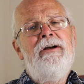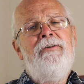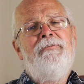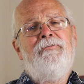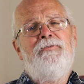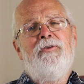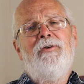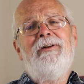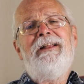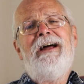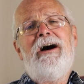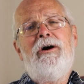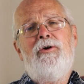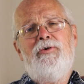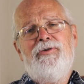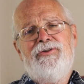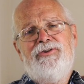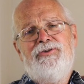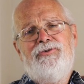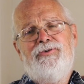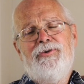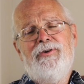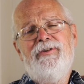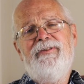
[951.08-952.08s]
for
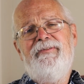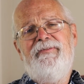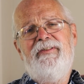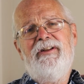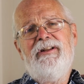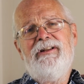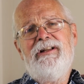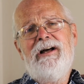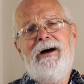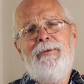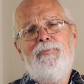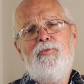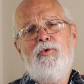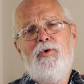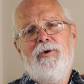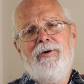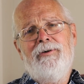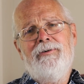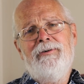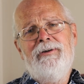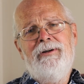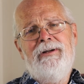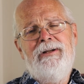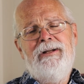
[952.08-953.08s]
Laos during the Vietnam
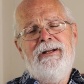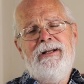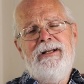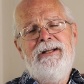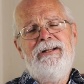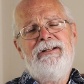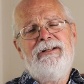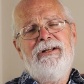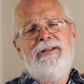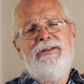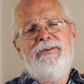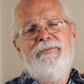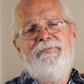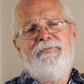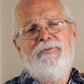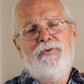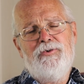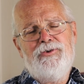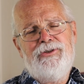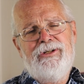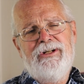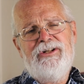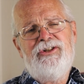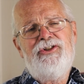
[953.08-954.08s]
War. He did the
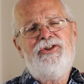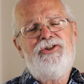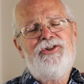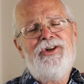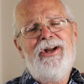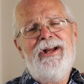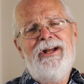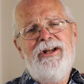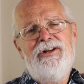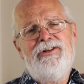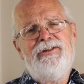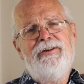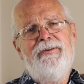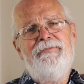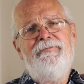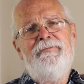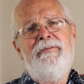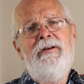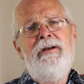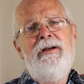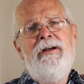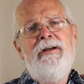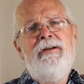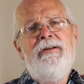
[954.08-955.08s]
first exchange
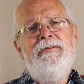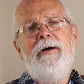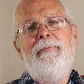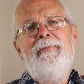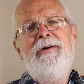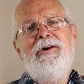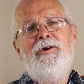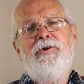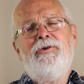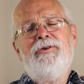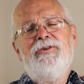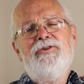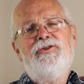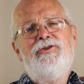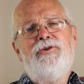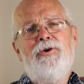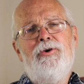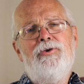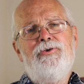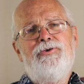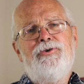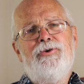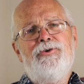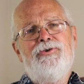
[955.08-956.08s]
of American
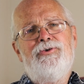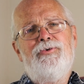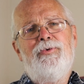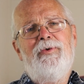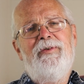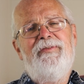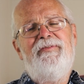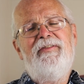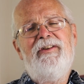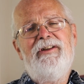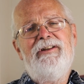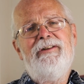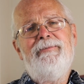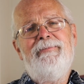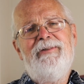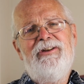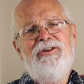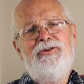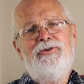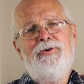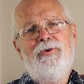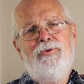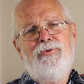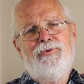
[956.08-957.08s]
soldiers with
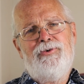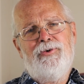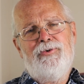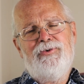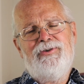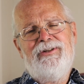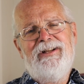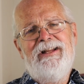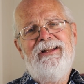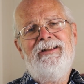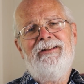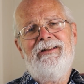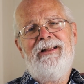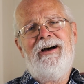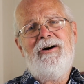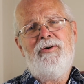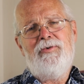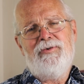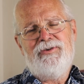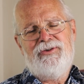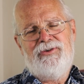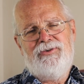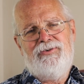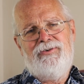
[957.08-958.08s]
Vietnamese soldiers in
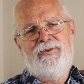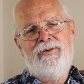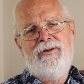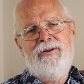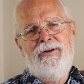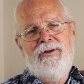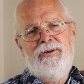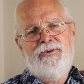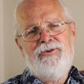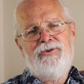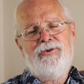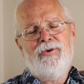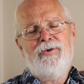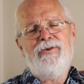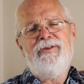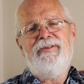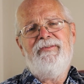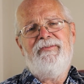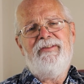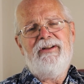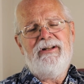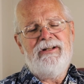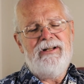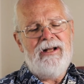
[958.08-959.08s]
Laos during
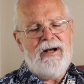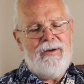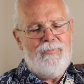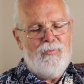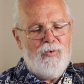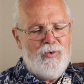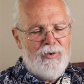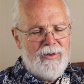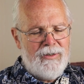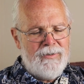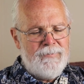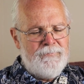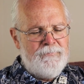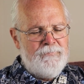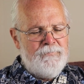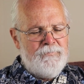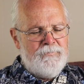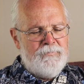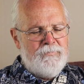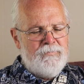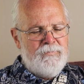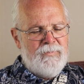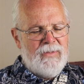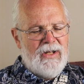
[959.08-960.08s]
the Vietnam War.
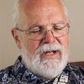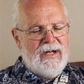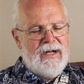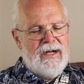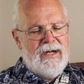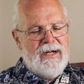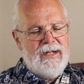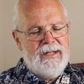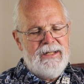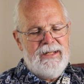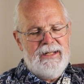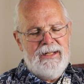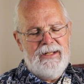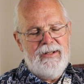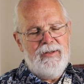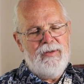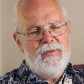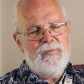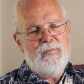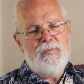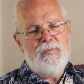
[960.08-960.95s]
He